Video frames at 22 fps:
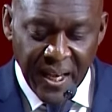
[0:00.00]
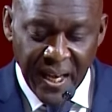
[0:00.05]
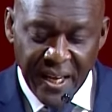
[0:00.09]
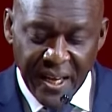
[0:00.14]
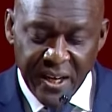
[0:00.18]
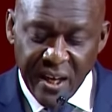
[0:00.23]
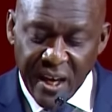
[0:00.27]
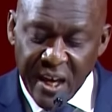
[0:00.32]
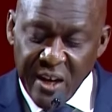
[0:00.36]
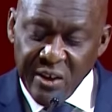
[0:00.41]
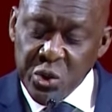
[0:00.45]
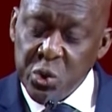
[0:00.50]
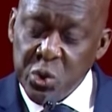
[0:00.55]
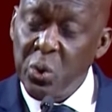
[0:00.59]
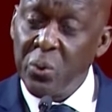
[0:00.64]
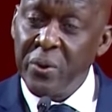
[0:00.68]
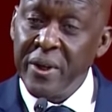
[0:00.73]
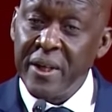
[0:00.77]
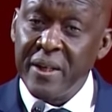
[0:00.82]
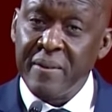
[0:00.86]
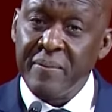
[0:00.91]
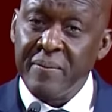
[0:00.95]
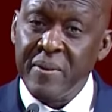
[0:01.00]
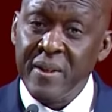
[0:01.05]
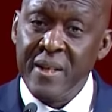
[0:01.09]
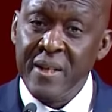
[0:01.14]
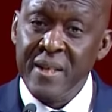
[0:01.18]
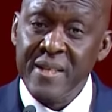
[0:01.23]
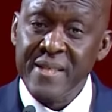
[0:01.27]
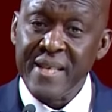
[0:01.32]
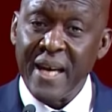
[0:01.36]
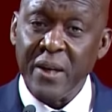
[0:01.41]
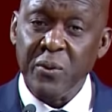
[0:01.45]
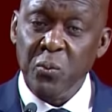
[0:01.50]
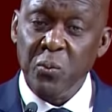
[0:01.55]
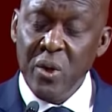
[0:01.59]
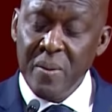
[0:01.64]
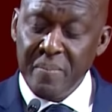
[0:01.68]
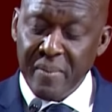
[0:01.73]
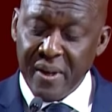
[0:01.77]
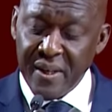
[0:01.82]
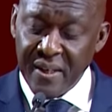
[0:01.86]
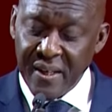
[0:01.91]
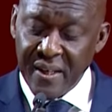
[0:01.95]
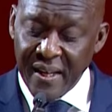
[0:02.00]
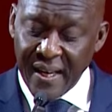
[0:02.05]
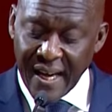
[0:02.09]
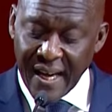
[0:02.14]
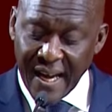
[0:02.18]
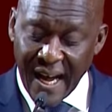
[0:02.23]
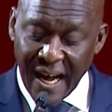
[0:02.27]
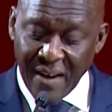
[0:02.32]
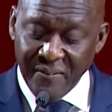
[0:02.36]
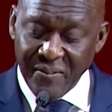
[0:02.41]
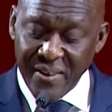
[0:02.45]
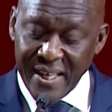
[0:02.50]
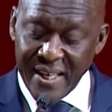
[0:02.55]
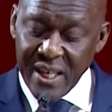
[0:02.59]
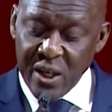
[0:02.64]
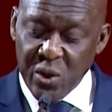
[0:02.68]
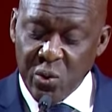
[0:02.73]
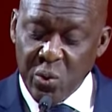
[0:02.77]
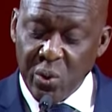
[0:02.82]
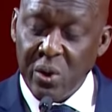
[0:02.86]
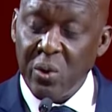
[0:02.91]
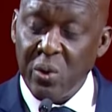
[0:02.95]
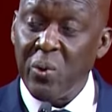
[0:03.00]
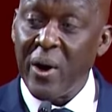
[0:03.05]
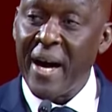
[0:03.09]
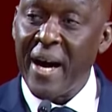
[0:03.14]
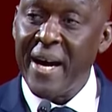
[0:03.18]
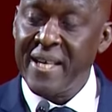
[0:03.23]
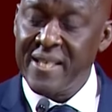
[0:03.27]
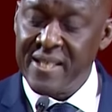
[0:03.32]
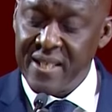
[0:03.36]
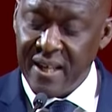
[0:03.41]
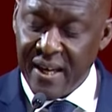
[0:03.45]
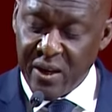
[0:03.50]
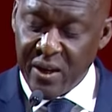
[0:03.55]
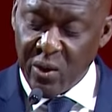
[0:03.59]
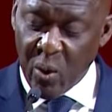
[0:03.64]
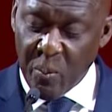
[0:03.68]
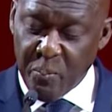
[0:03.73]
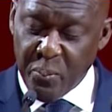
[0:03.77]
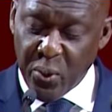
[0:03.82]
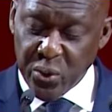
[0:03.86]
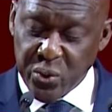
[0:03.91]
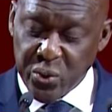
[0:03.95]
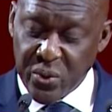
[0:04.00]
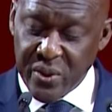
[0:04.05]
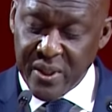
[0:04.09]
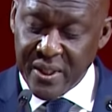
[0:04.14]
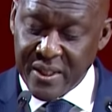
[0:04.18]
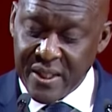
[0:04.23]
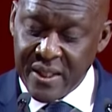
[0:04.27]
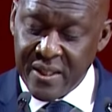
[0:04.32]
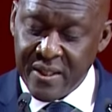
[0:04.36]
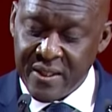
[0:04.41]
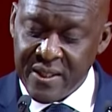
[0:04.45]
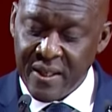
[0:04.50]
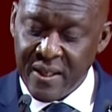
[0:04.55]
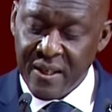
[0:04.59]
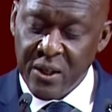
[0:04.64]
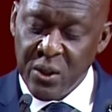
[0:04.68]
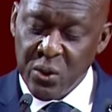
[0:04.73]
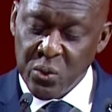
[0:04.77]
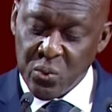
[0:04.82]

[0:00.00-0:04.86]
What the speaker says: and ensuring that women have equal rights and opportunities